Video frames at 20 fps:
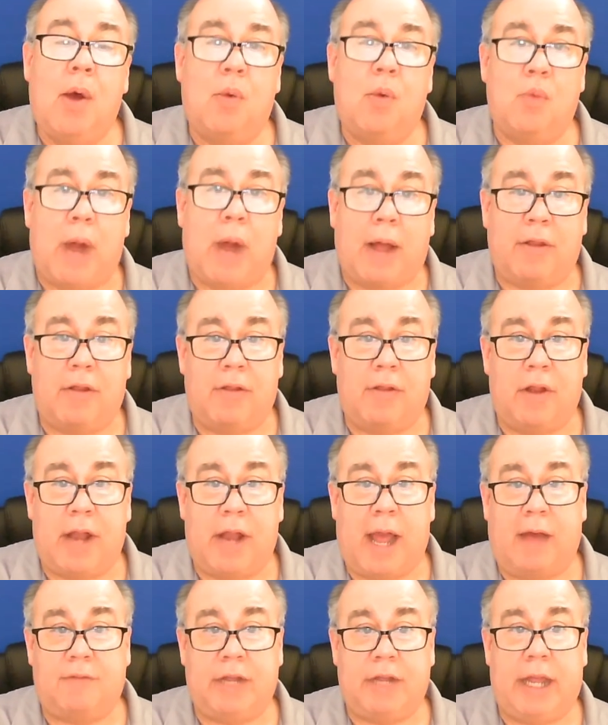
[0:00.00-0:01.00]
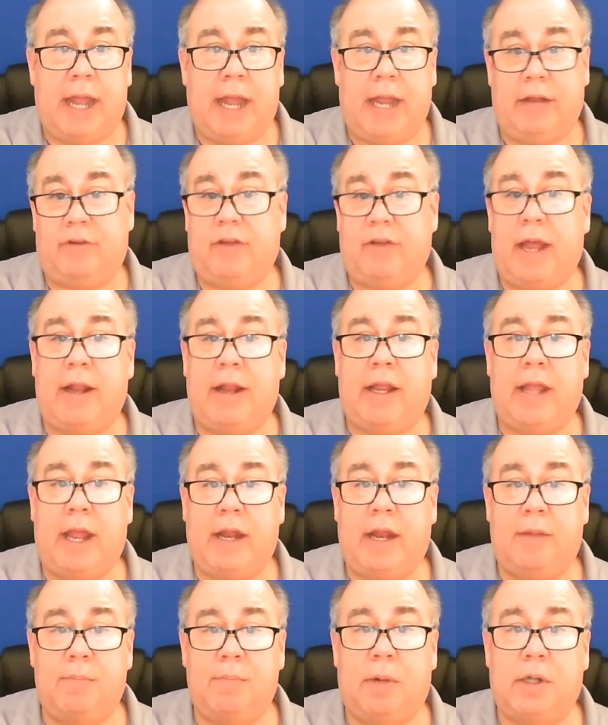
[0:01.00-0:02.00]
Rather than having a
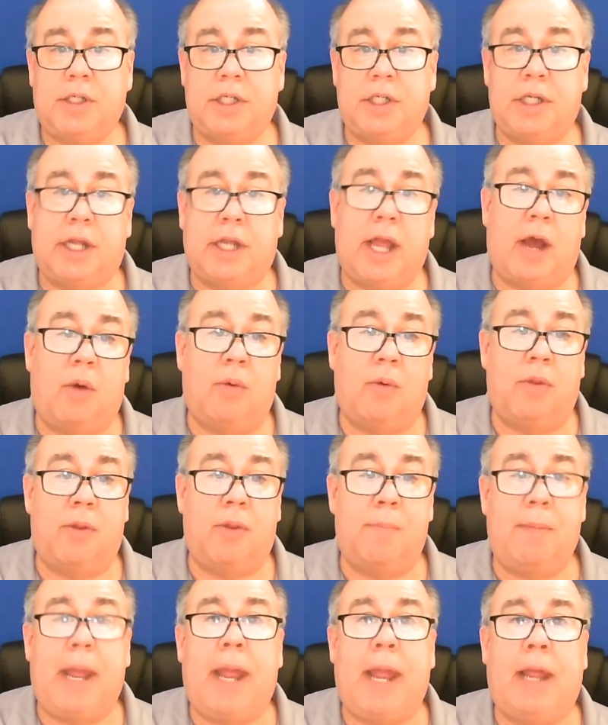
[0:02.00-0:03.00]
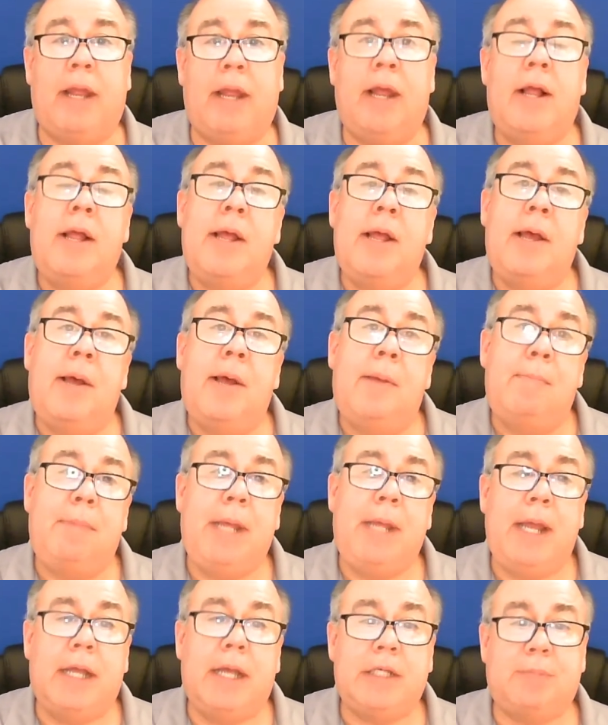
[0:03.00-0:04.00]
dedicated merchant account with a bank,
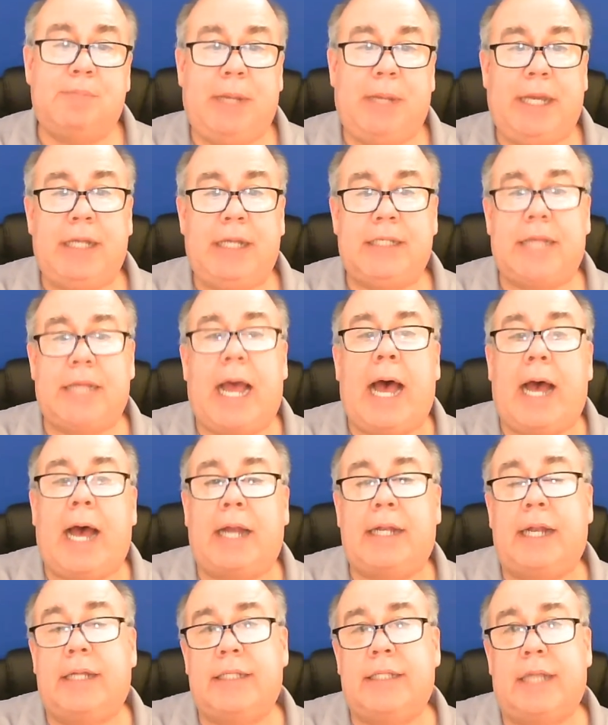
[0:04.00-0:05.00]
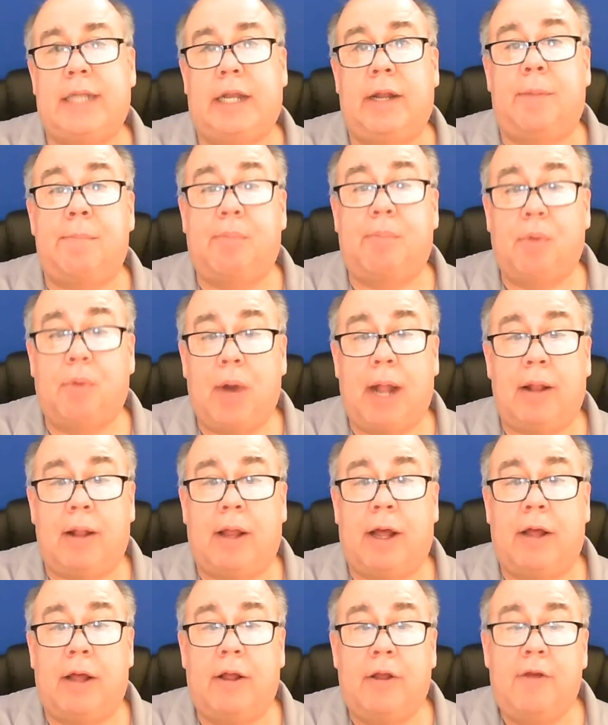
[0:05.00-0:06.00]
PSPs act as an
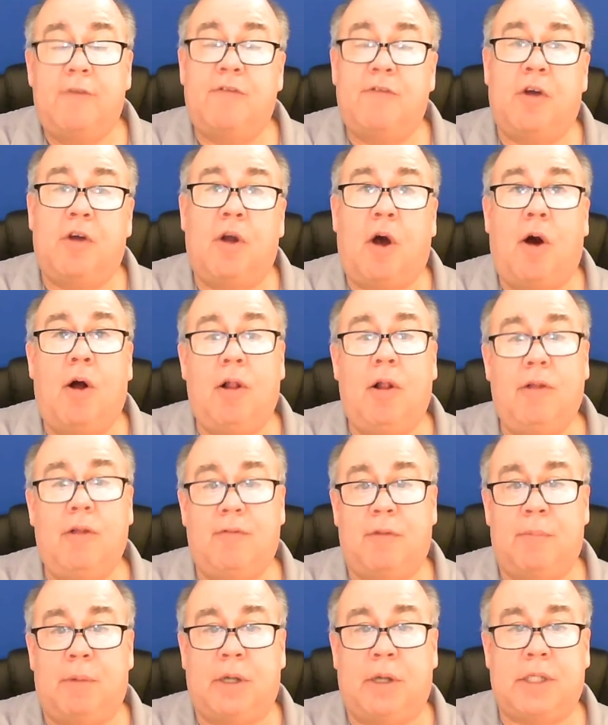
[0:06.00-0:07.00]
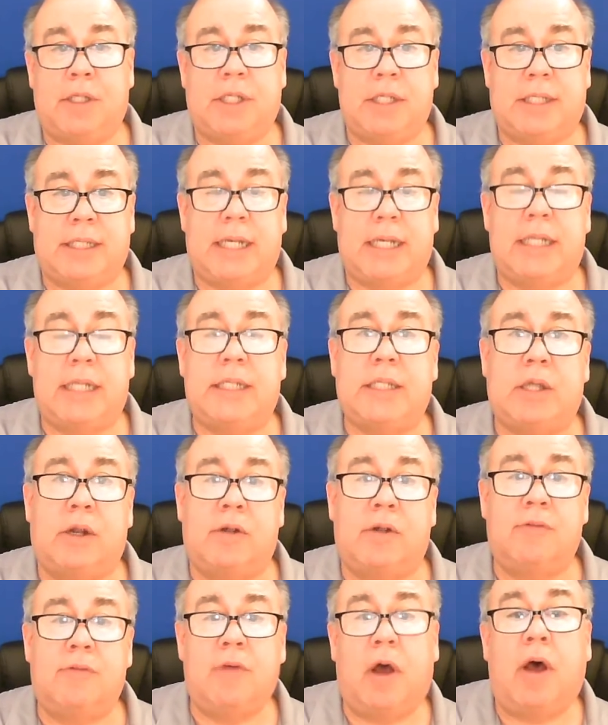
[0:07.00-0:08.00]
umbrella for all of the merchants they
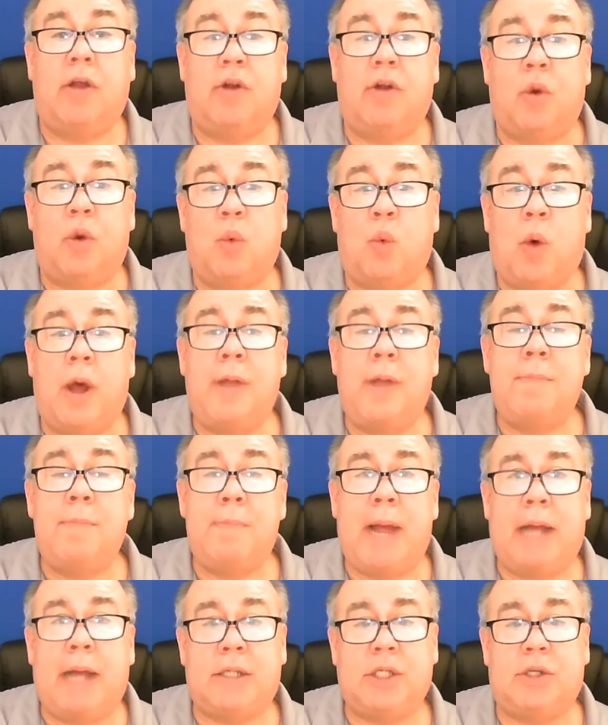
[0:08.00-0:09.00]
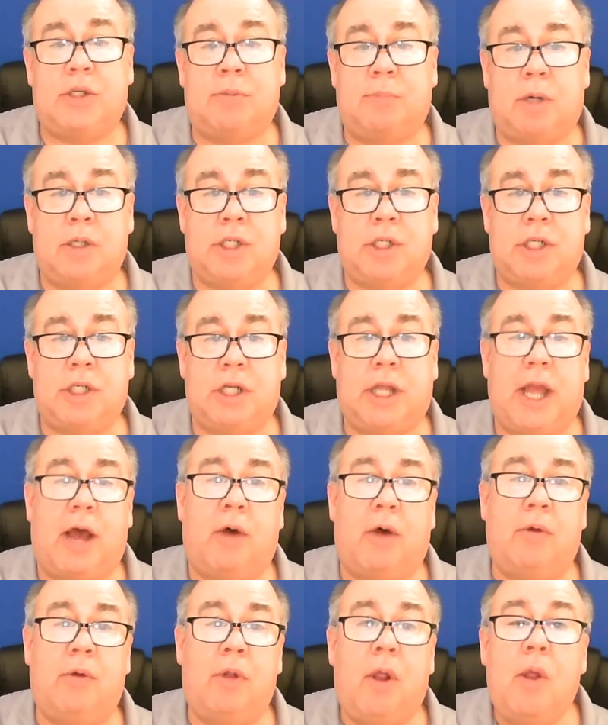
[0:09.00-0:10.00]
serve under one master merchant
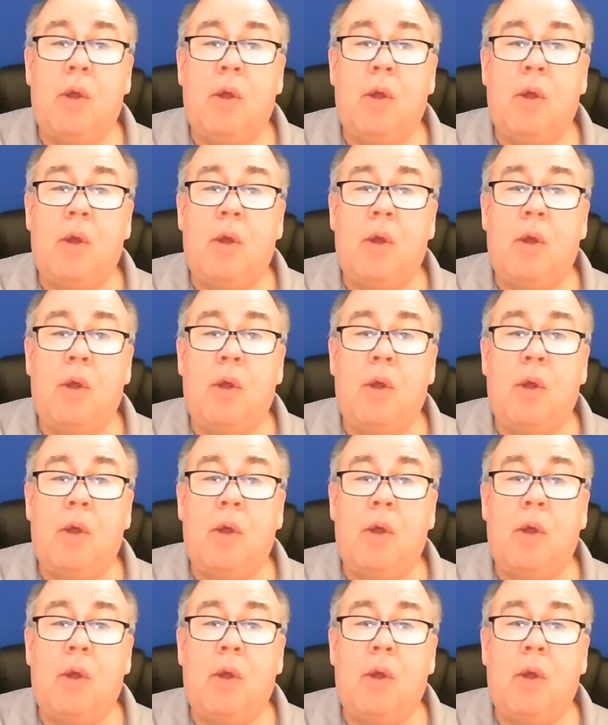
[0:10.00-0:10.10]
account